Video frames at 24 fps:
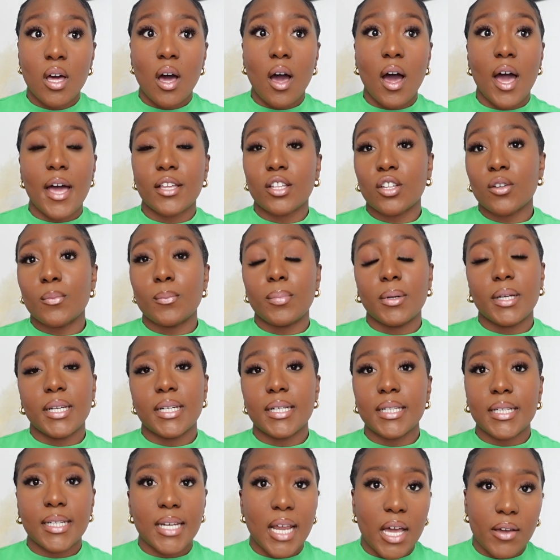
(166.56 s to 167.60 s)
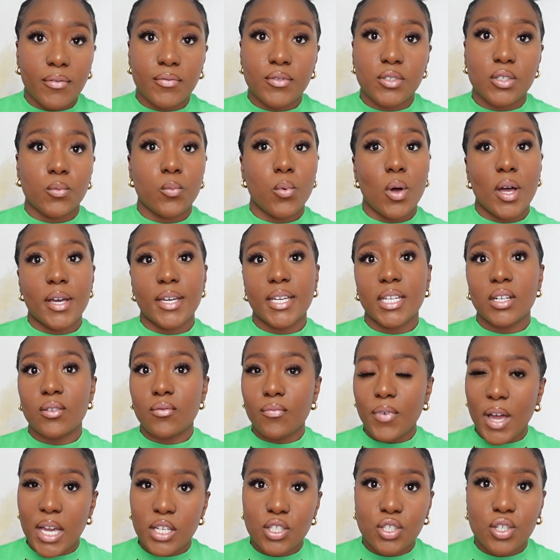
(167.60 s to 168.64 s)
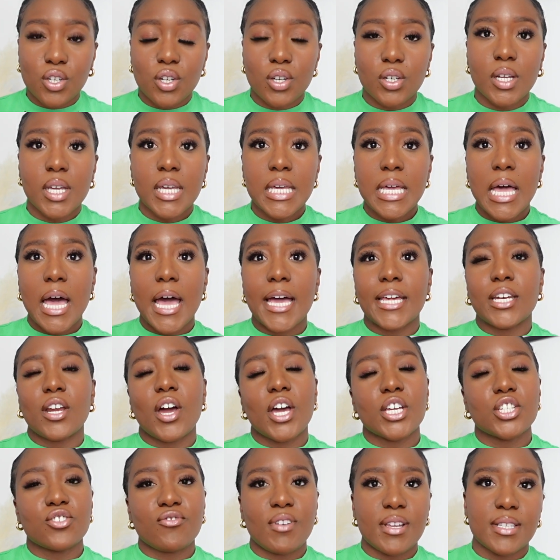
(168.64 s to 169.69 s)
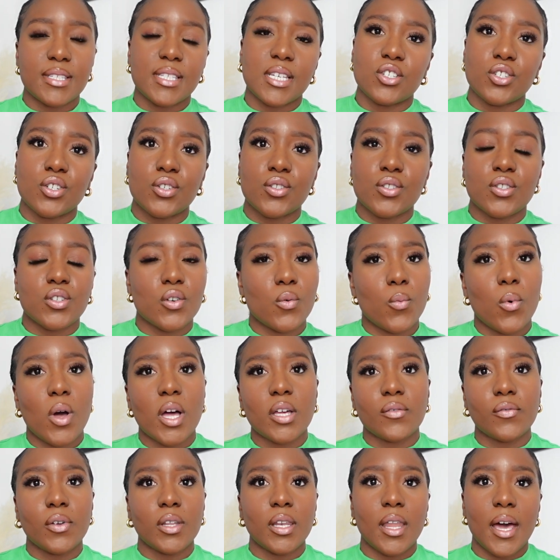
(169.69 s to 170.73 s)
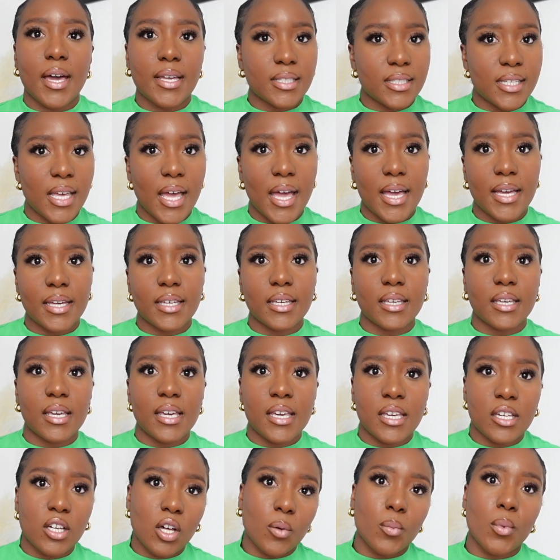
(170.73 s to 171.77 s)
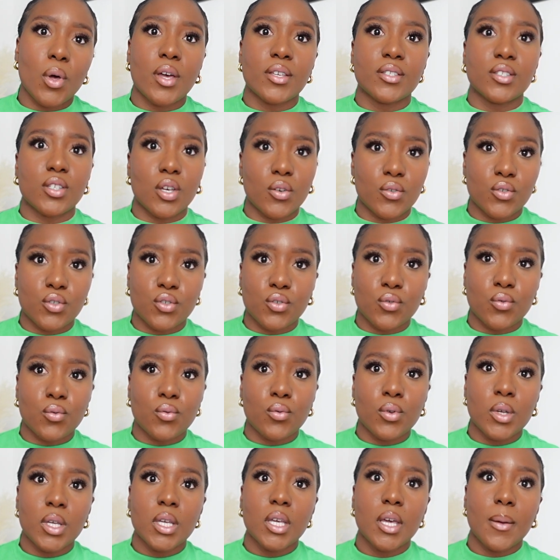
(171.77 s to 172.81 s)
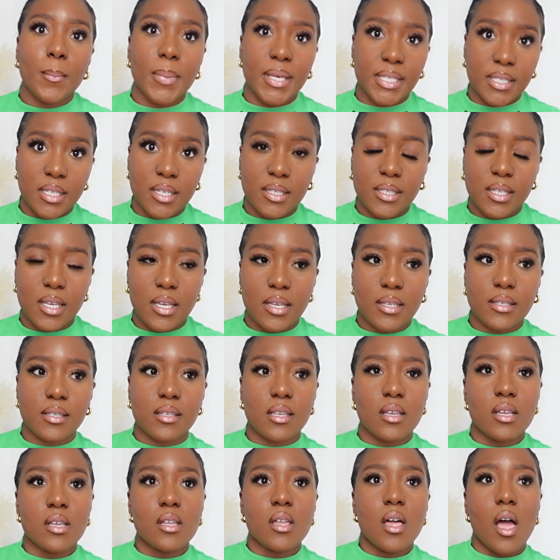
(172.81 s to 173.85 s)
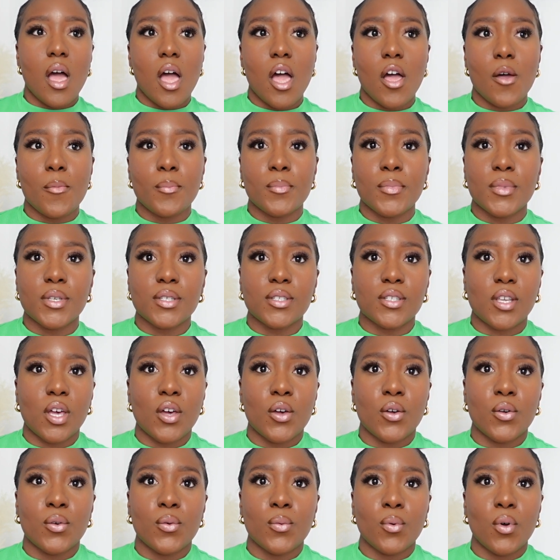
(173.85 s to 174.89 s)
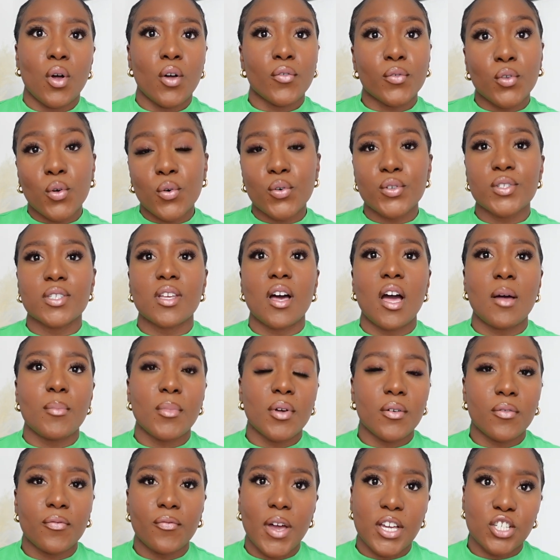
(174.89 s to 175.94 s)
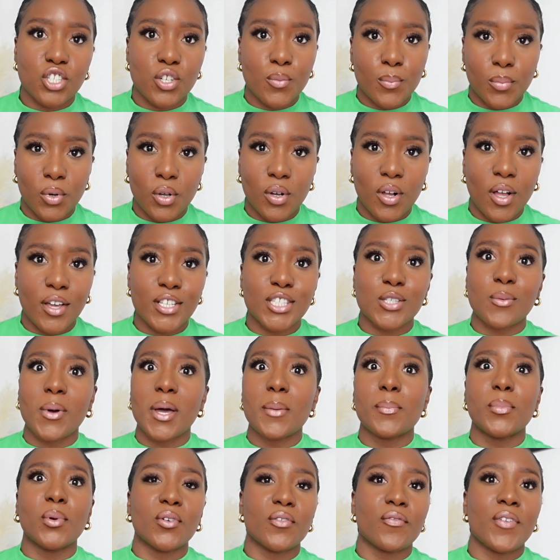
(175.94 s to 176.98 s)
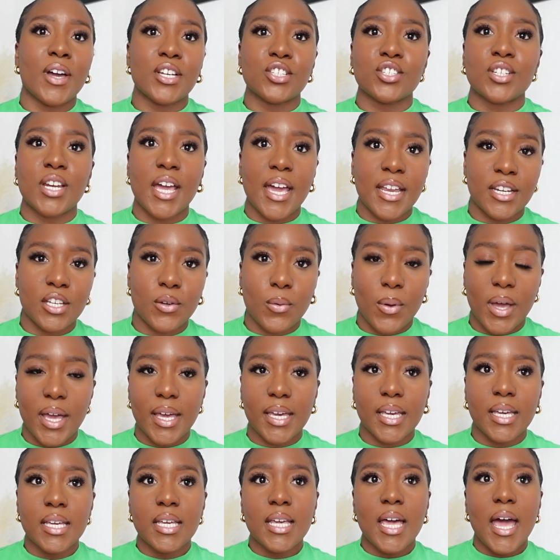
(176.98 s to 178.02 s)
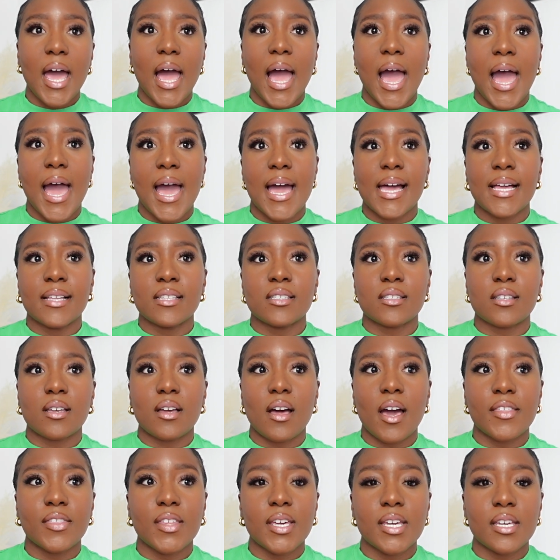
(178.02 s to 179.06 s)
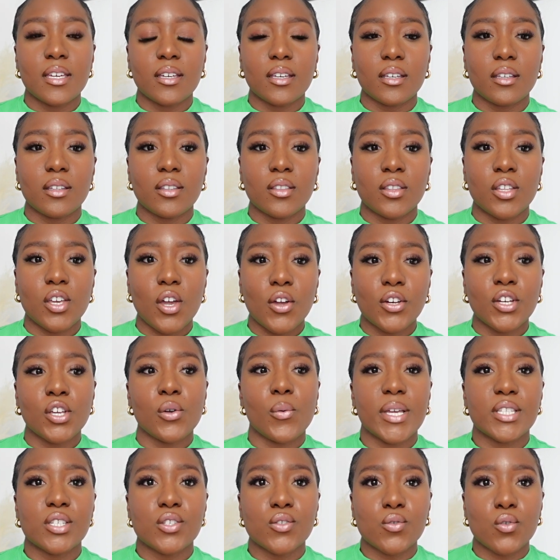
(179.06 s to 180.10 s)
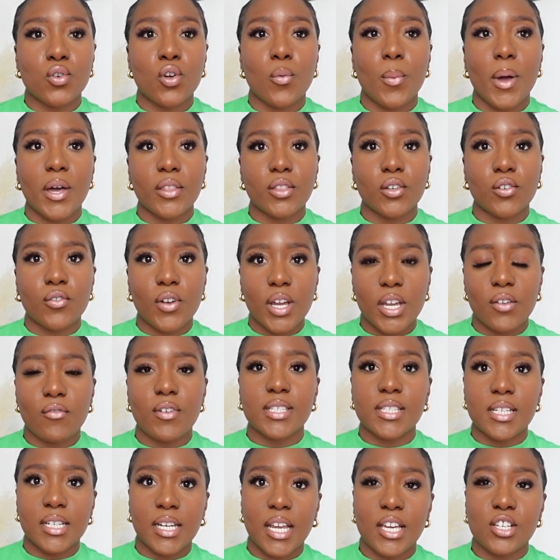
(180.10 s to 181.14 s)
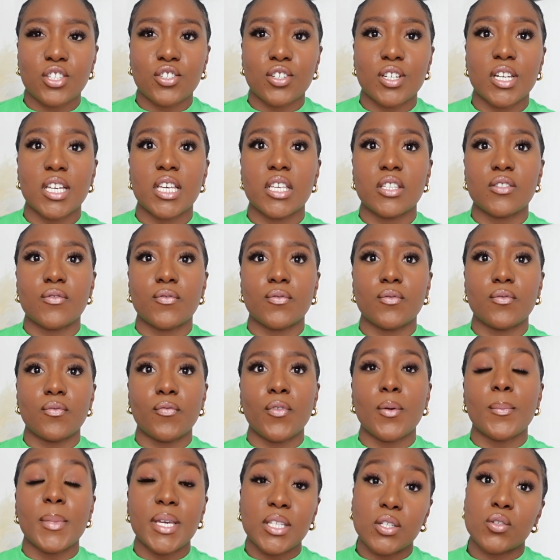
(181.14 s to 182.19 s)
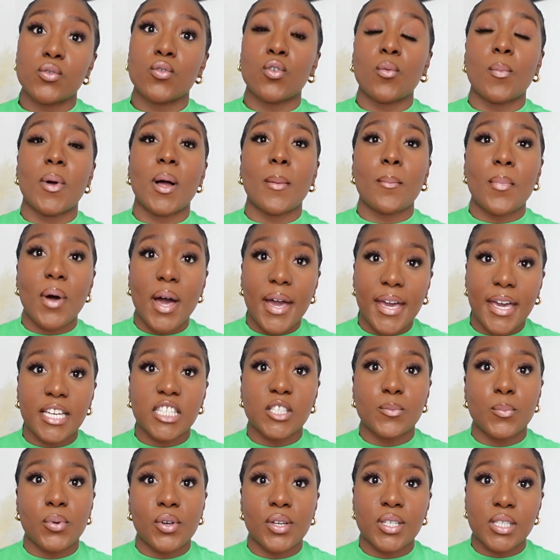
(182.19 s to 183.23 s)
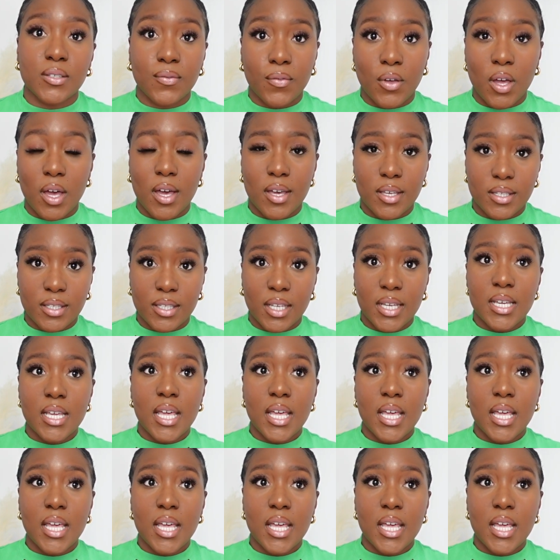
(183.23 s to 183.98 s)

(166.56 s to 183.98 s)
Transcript: I completely left working in fashion and I transitioned to work for like tech, e-commerce, social businesses. So of course I'm a fashion blogger, so I blog fashion anyway. And I think the only way to talk about the Great Resignation is for me to talk about my experience first